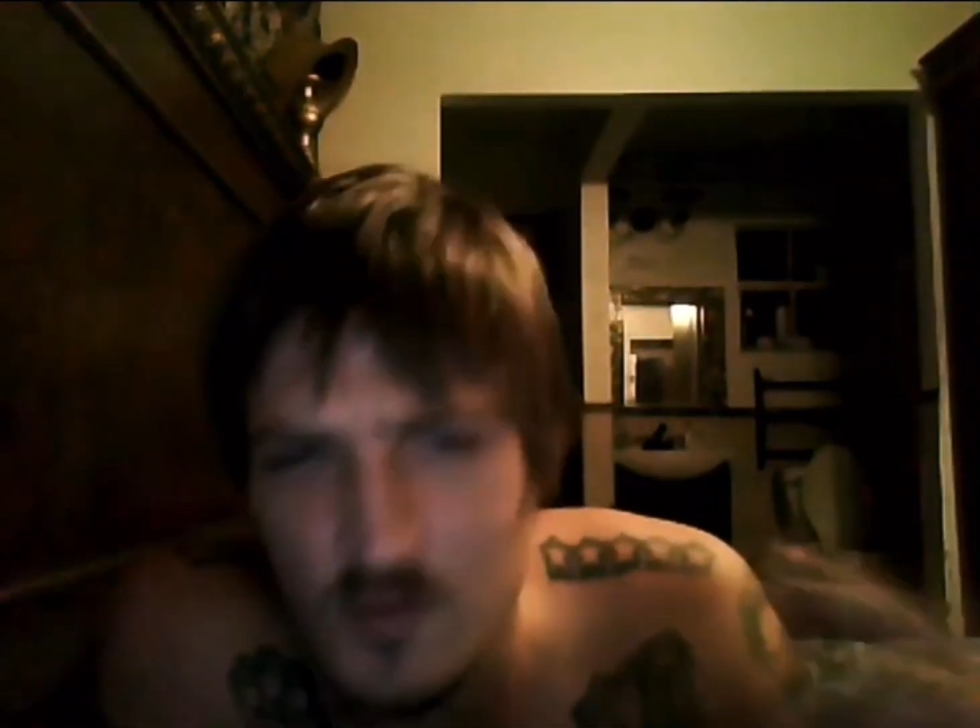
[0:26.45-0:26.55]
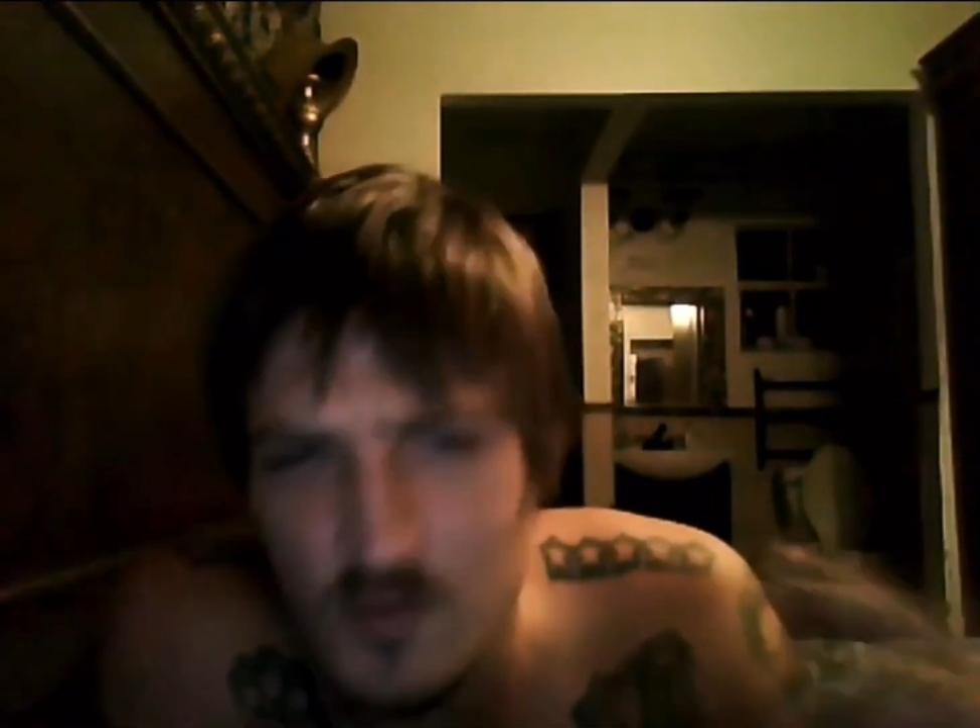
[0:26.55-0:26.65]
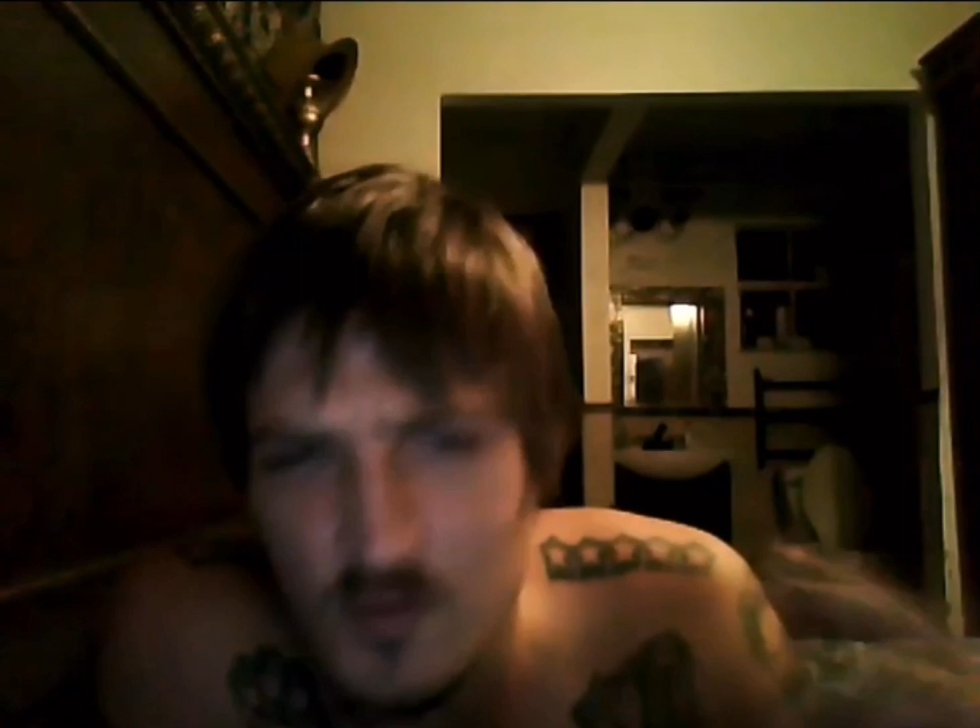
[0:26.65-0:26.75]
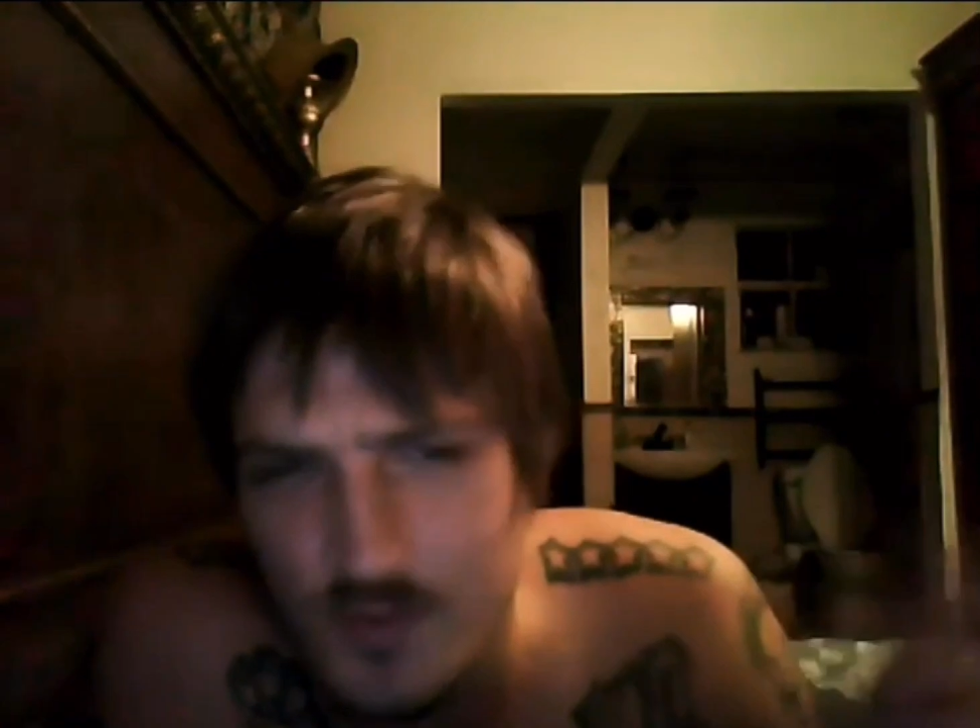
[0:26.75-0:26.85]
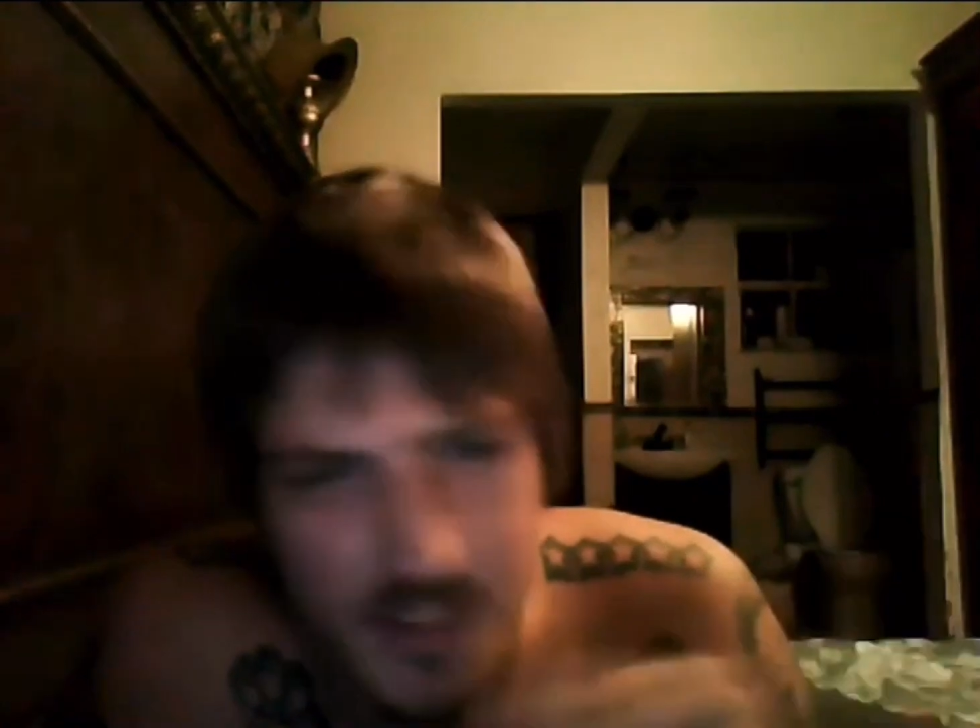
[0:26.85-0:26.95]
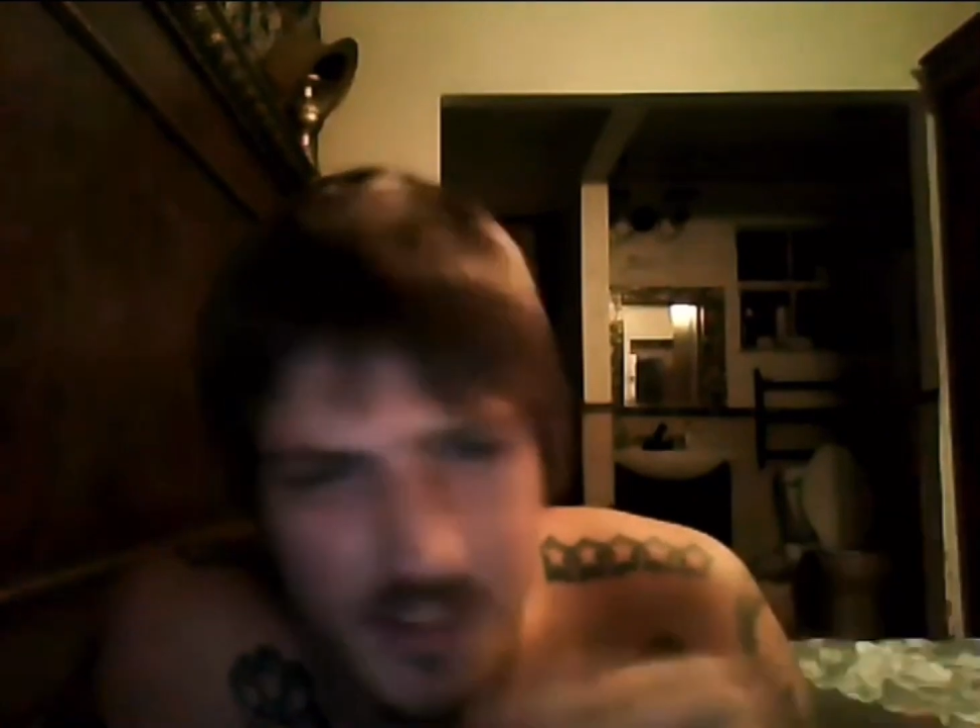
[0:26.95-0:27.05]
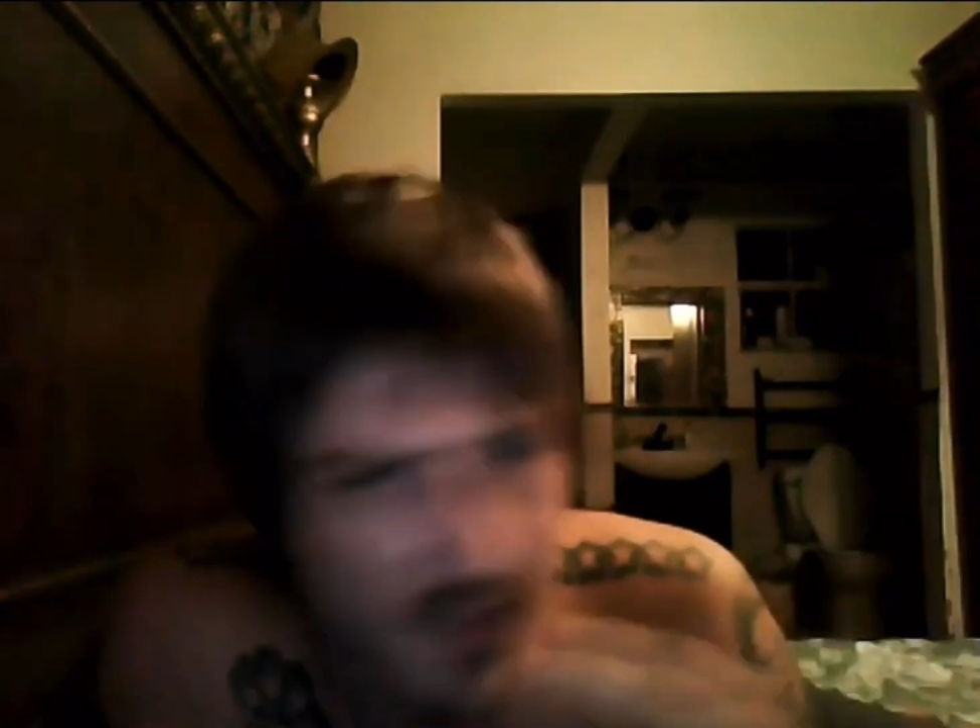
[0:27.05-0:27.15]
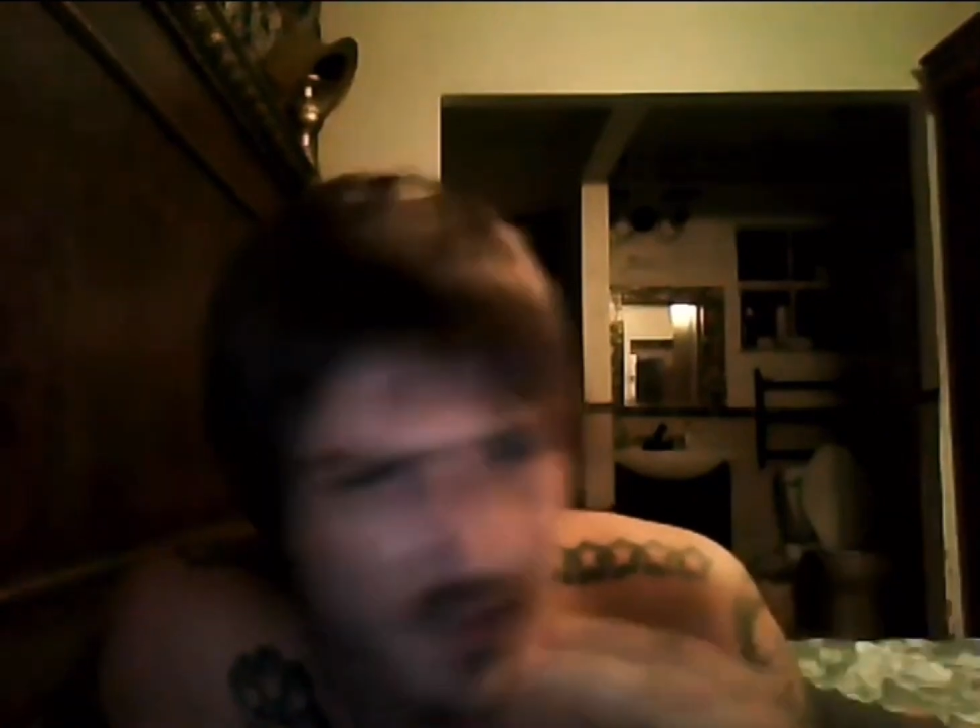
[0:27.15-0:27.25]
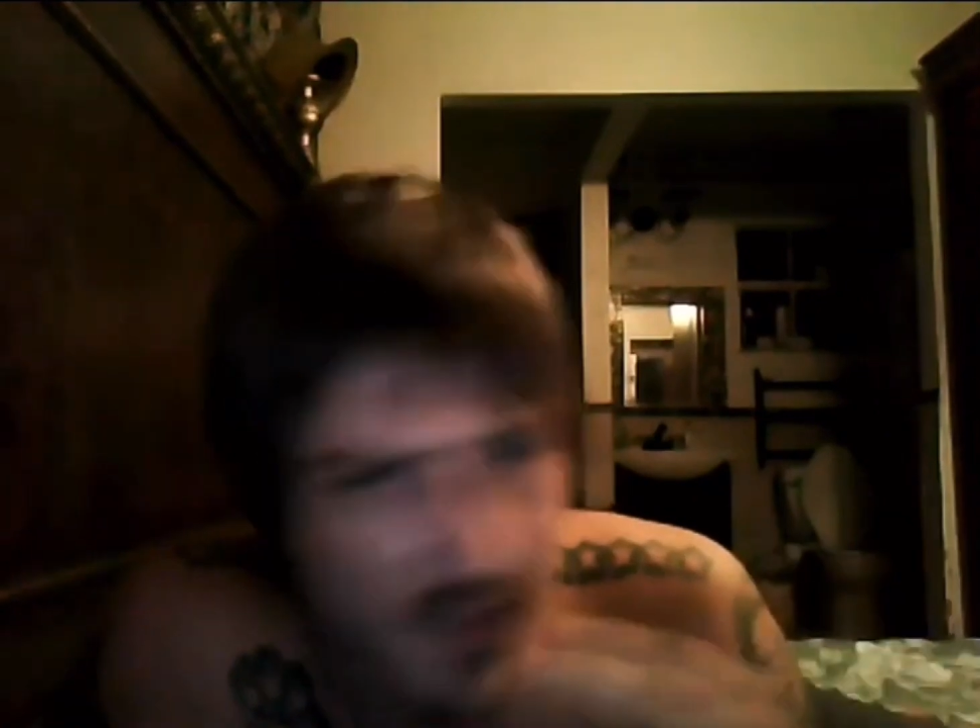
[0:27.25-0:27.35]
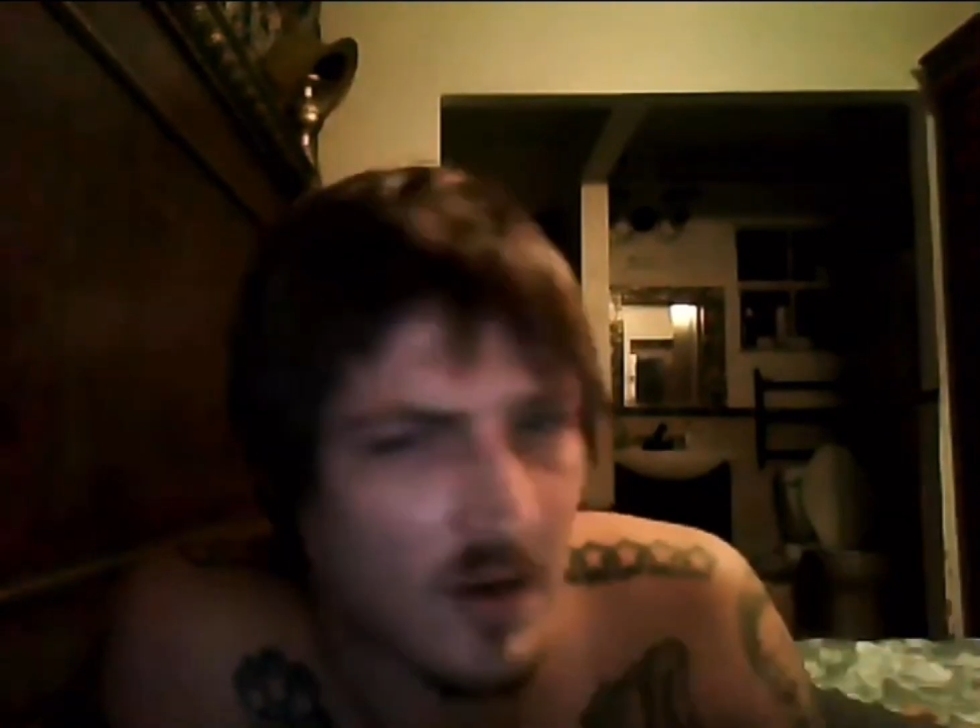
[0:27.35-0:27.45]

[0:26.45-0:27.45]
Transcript: Tunchi, they